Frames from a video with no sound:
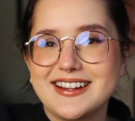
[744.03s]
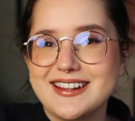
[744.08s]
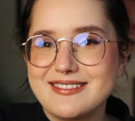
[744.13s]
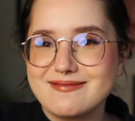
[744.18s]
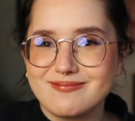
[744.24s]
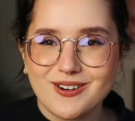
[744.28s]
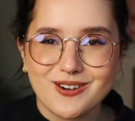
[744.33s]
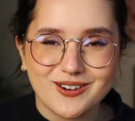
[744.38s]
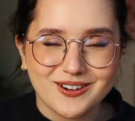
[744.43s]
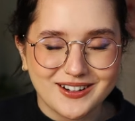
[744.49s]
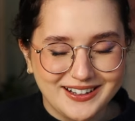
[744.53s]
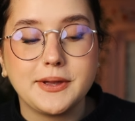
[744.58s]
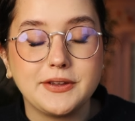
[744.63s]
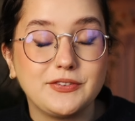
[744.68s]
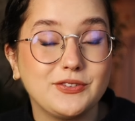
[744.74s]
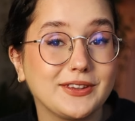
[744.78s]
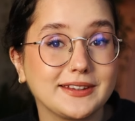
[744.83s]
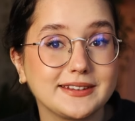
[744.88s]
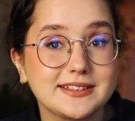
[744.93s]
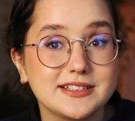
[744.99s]
anymore. If
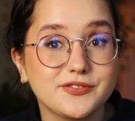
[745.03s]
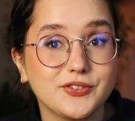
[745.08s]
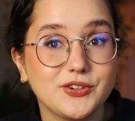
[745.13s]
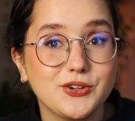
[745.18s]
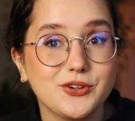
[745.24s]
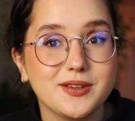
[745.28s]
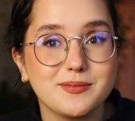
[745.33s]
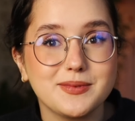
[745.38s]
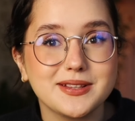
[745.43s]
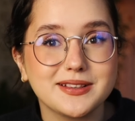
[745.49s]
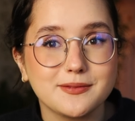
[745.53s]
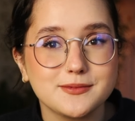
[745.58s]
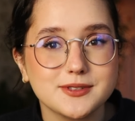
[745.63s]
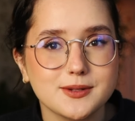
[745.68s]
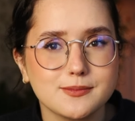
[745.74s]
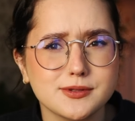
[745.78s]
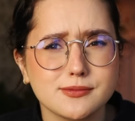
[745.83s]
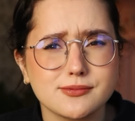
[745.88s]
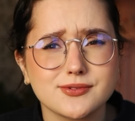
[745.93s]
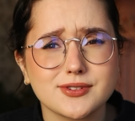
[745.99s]
you like this video, give me a thumbs
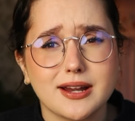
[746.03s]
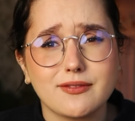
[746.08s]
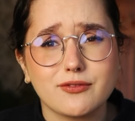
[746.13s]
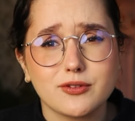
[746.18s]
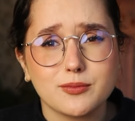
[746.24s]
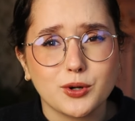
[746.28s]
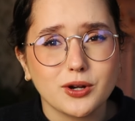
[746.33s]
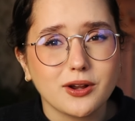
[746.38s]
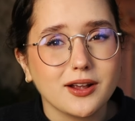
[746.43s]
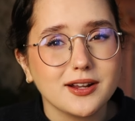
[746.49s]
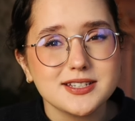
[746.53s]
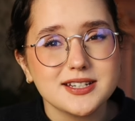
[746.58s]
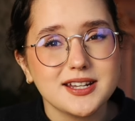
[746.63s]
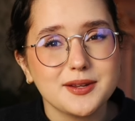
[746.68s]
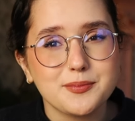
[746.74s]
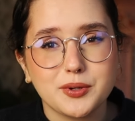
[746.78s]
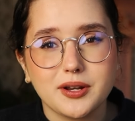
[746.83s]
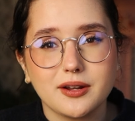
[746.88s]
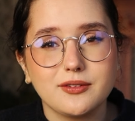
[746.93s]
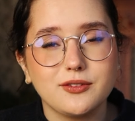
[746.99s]
up, subscribe for more content. I
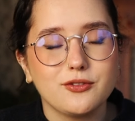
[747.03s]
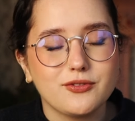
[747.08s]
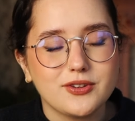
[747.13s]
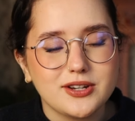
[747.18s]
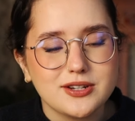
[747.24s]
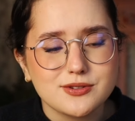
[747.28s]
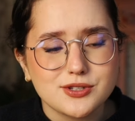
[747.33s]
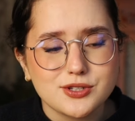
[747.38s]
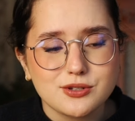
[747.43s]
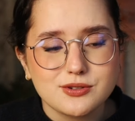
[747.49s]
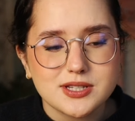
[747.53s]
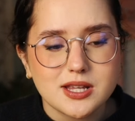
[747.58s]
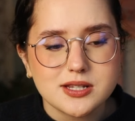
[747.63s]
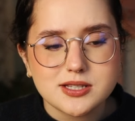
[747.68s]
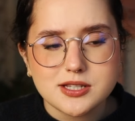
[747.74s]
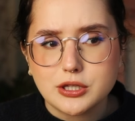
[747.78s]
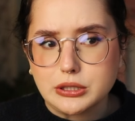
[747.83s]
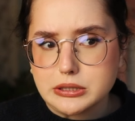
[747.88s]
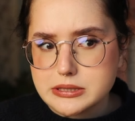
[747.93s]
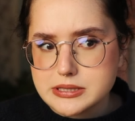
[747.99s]
put out new videos Tuesdays
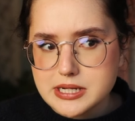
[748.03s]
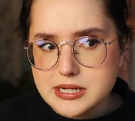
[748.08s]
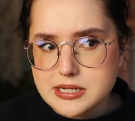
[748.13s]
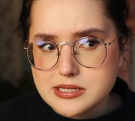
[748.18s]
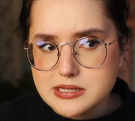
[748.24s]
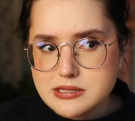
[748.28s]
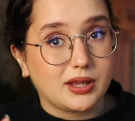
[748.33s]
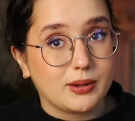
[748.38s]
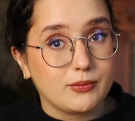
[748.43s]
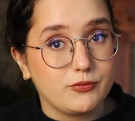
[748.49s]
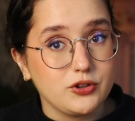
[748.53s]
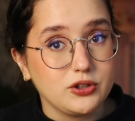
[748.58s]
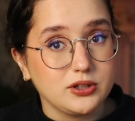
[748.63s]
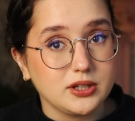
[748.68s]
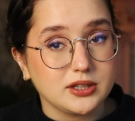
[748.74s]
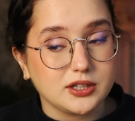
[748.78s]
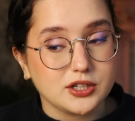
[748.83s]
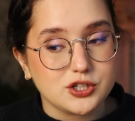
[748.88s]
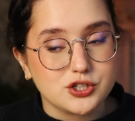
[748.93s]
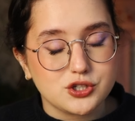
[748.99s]
and Thursdays. I'm
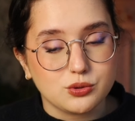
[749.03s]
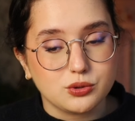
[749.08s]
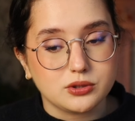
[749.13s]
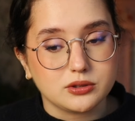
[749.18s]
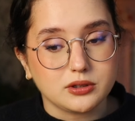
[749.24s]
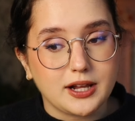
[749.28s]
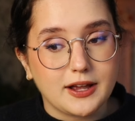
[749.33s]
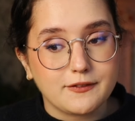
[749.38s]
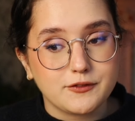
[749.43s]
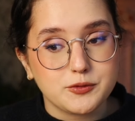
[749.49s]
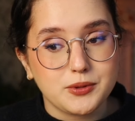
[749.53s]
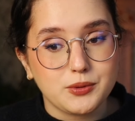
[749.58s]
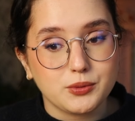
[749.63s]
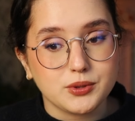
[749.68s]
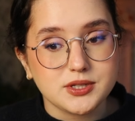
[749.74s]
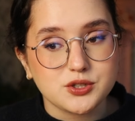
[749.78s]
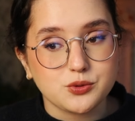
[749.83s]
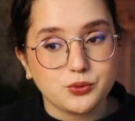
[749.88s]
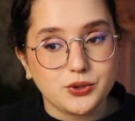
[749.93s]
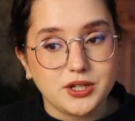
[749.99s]
feeling like soon it'll have to be
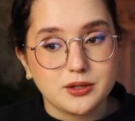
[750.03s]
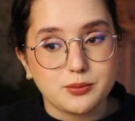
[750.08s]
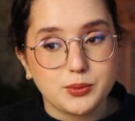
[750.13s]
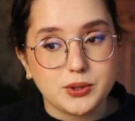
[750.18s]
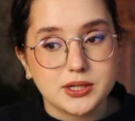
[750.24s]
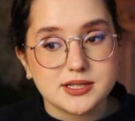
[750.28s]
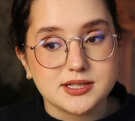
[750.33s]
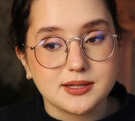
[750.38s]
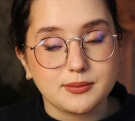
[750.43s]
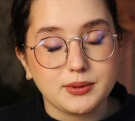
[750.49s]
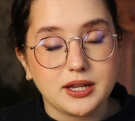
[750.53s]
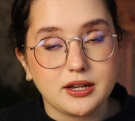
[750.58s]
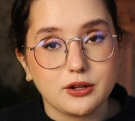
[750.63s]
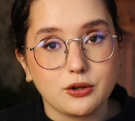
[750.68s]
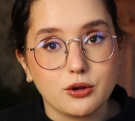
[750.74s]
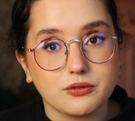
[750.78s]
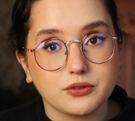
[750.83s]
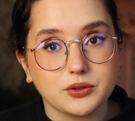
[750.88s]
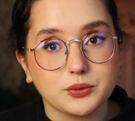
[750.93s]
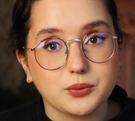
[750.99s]
once a week because I'm getting
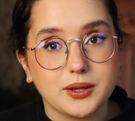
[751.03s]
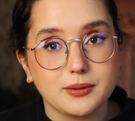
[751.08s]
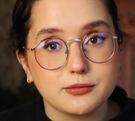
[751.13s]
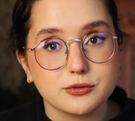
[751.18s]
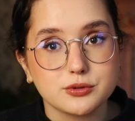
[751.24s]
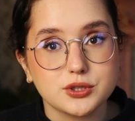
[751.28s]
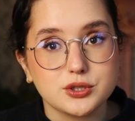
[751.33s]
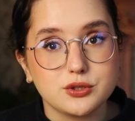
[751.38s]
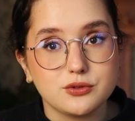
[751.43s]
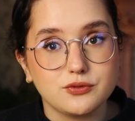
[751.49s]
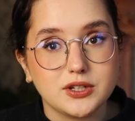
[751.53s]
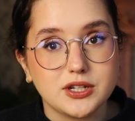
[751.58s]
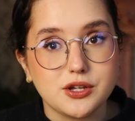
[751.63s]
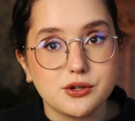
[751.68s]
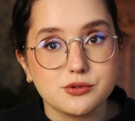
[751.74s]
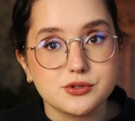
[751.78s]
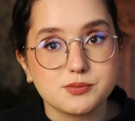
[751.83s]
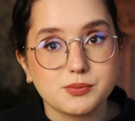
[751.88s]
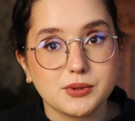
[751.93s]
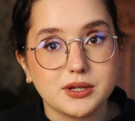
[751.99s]
overwhelmed with two
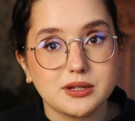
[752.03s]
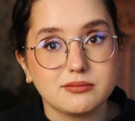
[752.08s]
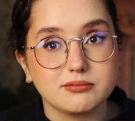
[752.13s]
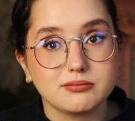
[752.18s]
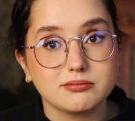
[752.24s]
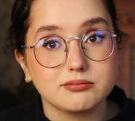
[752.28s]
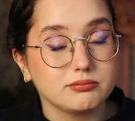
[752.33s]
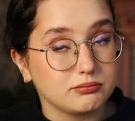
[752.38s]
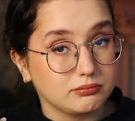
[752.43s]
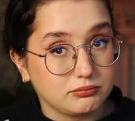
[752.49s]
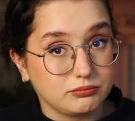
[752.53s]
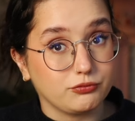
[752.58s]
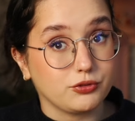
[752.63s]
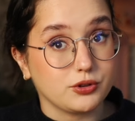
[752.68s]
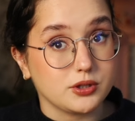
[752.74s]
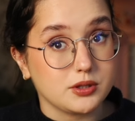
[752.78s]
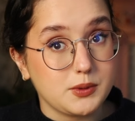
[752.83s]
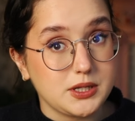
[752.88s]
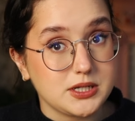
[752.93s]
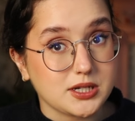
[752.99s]
videos, but for
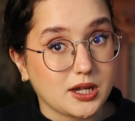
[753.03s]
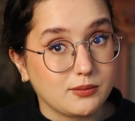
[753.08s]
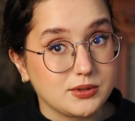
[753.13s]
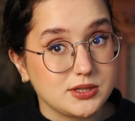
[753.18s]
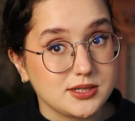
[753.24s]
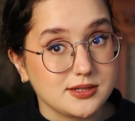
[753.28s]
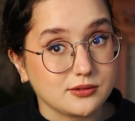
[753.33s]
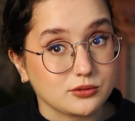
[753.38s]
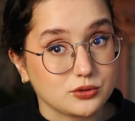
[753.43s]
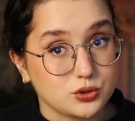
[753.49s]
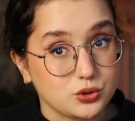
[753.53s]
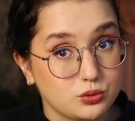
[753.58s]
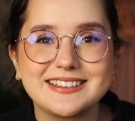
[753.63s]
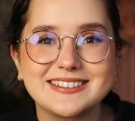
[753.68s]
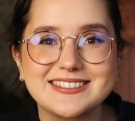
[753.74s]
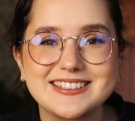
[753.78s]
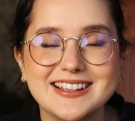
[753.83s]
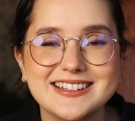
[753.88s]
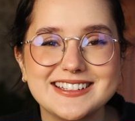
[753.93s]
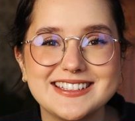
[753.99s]
the meantime, it's still two. I'll
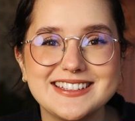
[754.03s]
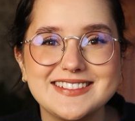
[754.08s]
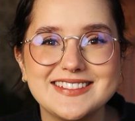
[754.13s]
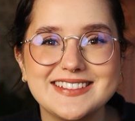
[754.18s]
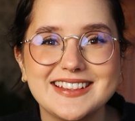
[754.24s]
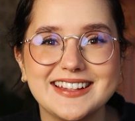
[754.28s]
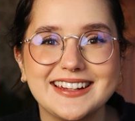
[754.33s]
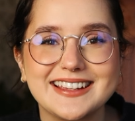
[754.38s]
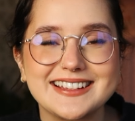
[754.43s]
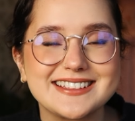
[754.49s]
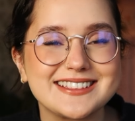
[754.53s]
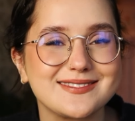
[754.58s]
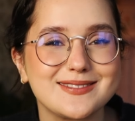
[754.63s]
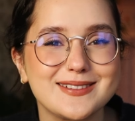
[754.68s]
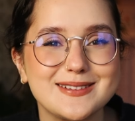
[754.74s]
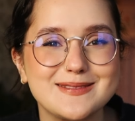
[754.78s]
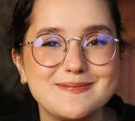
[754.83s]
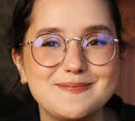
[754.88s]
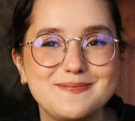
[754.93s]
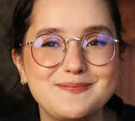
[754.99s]
talk to you in the next
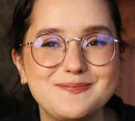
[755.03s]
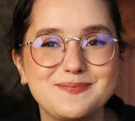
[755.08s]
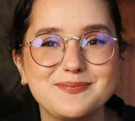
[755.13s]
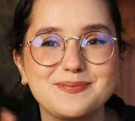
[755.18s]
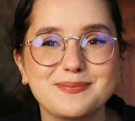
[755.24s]
one.